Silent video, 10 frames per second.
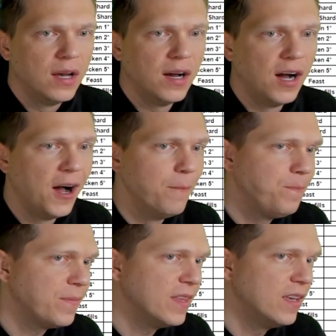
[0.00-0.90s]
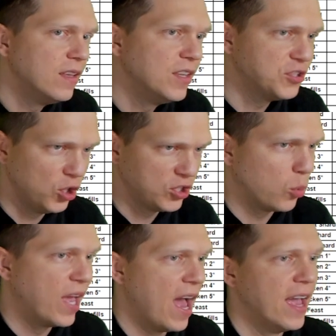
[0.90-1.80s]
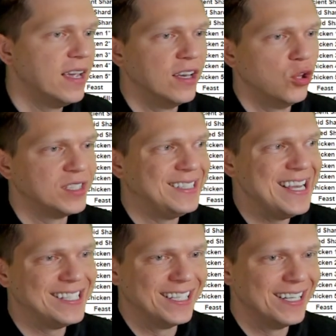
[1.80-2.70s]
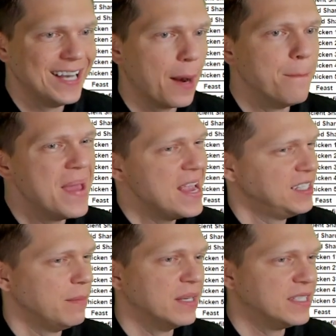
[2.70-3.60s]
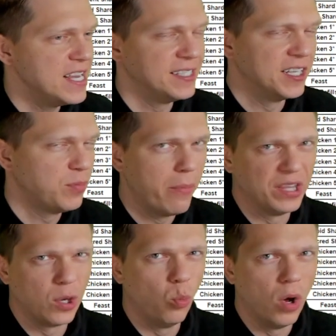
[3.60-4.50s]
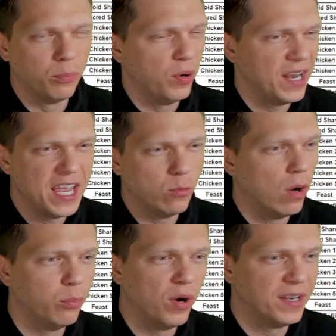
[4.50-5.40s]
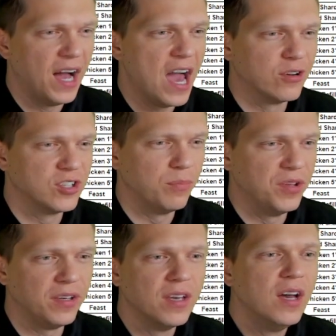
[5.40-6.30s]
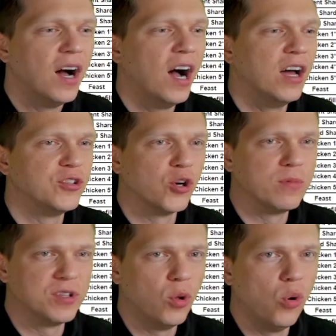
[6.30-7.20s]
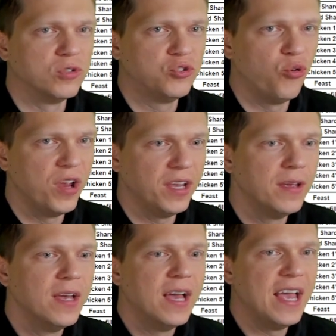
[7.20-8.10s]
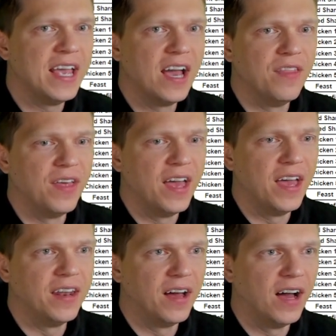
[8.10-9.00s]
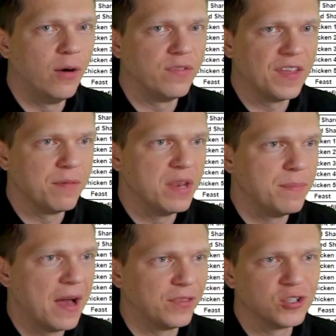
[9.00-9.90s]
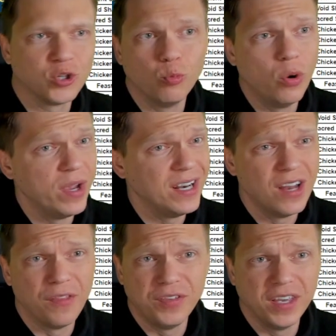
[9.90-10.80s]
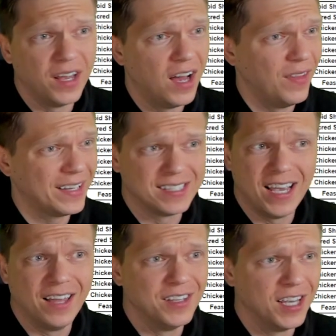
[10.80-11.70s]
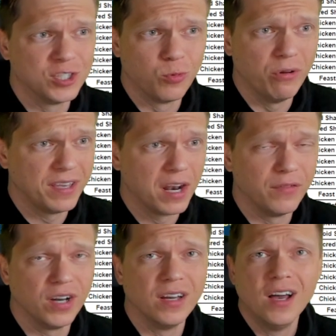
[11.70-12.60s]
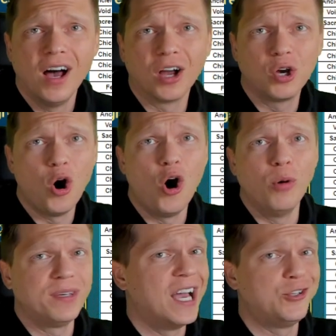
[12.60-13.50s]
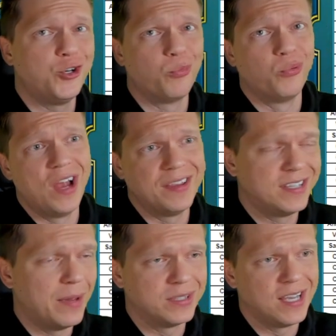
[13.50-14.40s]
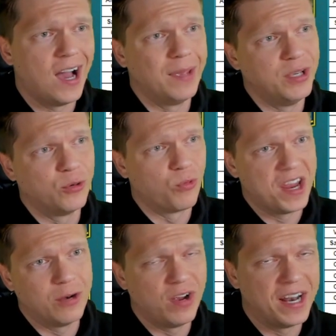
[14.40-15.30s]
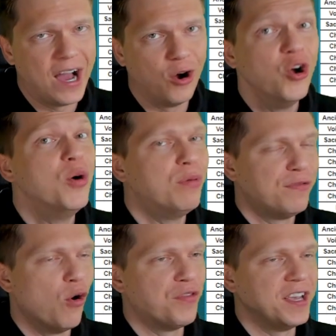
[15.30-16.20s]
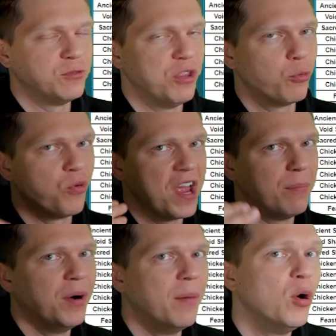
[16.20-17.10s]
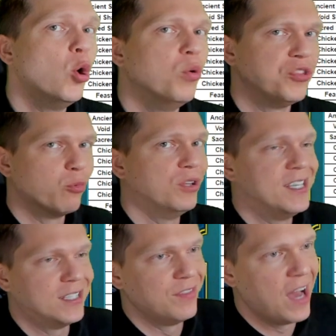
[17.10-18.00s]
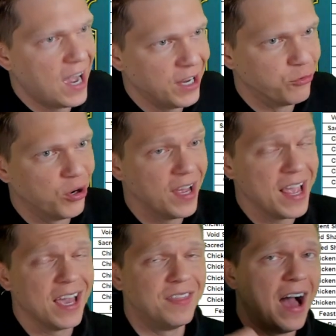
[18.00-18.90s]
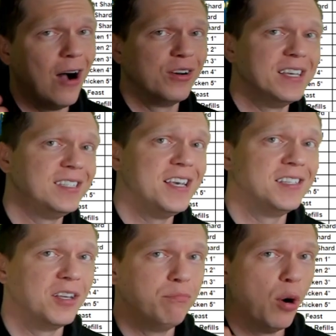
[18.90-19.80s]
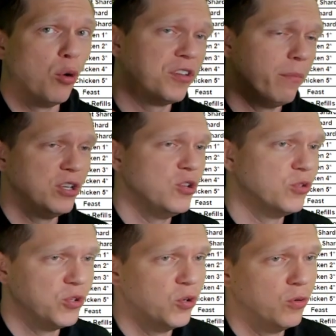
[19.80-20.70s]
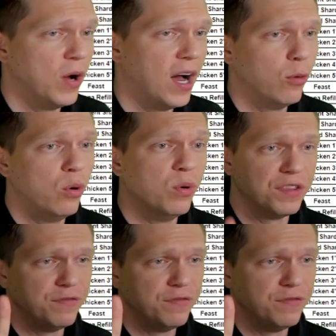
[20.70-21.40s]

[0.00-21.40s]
Um, this looks okay. It looks decent. Not amazing, but decent. It's probably like a 1.8, 1.9 or something uh, in terms of the whole string. And then uh, we've got the mini pack there. So really nothing, uh, like I said, it's really kind of a, a calm, catch your breath type of time in Raid right now before things really ramp up with the release of the Hydra and the holiday season both coming to you soon uh, with the